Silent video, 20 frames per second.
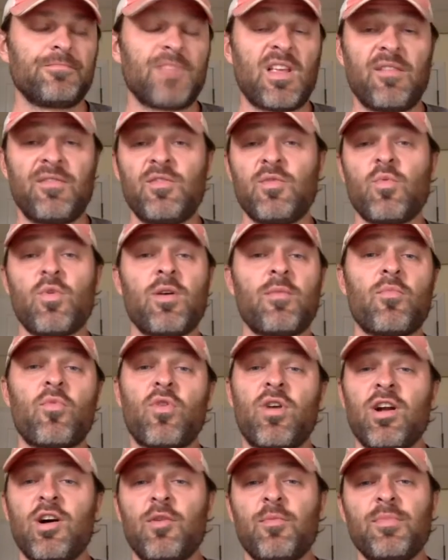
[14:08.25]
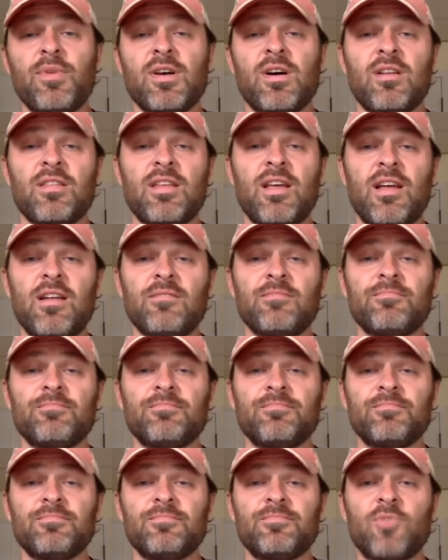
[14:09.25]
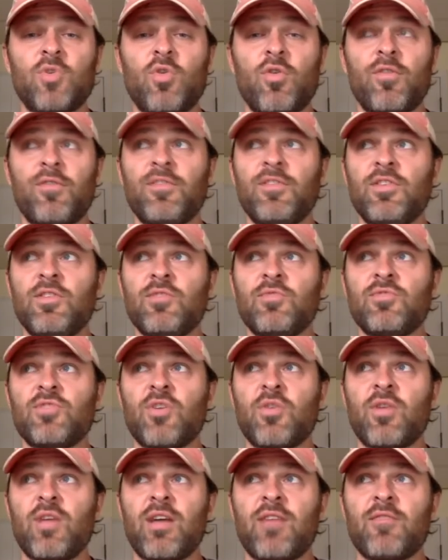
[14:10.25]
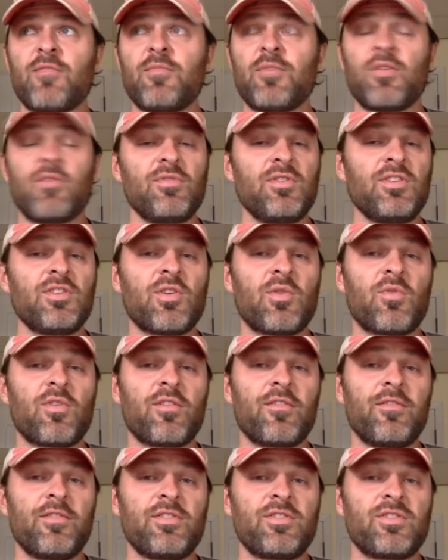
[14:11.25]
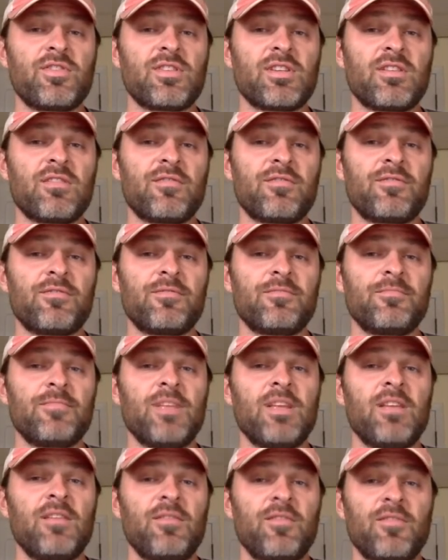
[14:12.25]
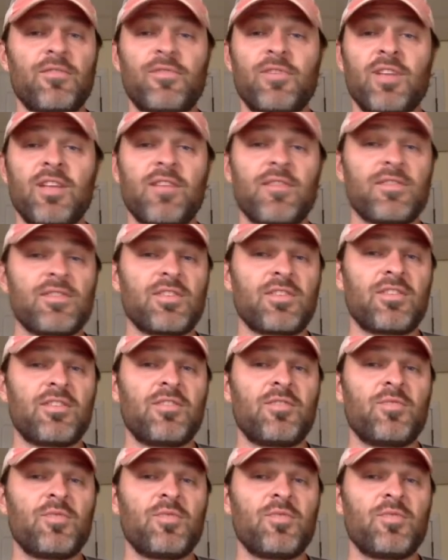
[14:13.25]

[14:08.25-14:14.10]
If you want more help beyond that, or if you don't have a boat and you don't want to fish yourself, feel free to give us a call.